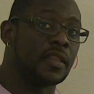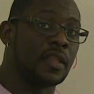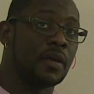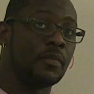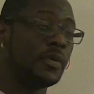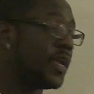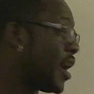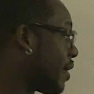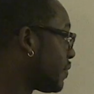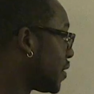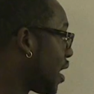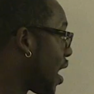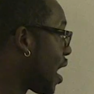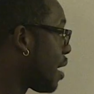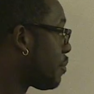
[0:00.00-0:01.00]
that we have
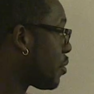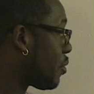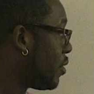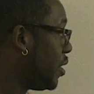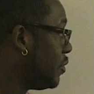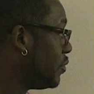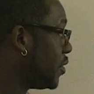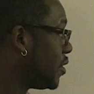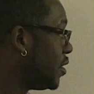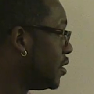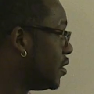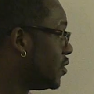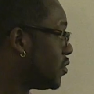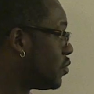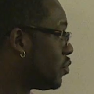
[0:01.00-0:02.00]
to operate within
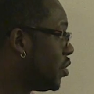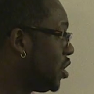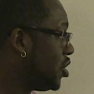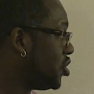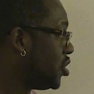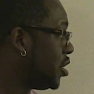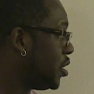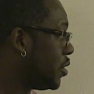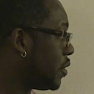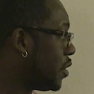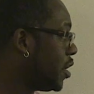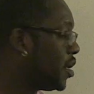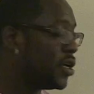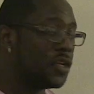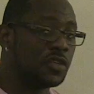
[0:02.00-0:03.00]
this region here
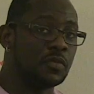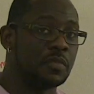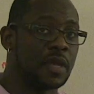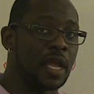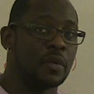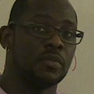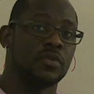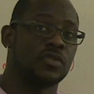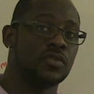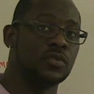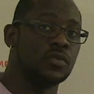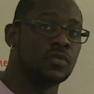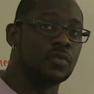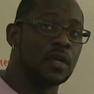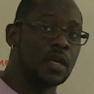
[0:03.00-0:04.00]
to be able
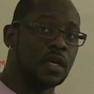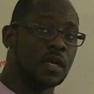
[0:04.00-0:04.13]
to